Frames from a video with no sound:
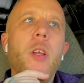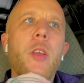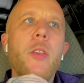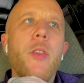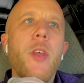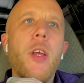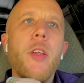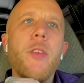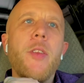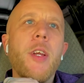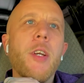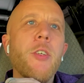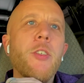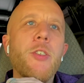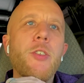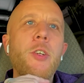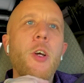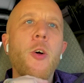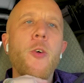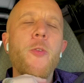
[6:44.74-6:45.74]
that
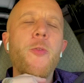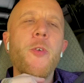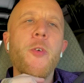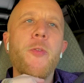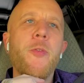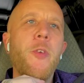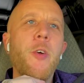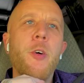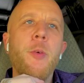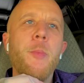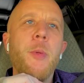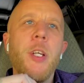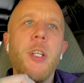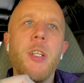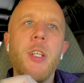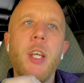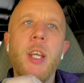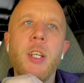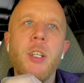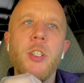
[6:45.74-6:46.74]
there's no
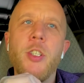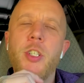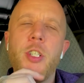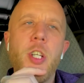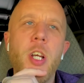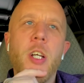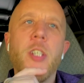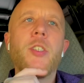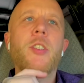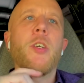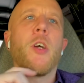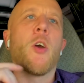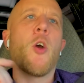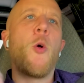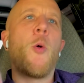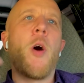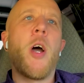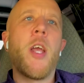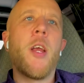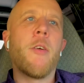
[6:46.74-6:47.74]
fulfillment in just
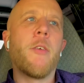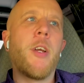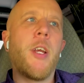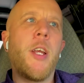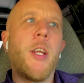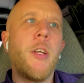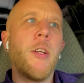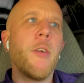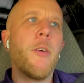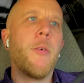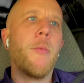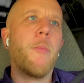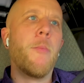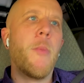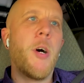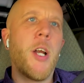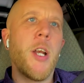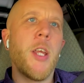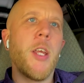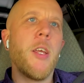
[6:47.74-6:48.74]
acquiring
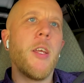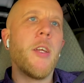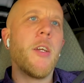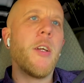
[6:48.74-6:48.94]
money.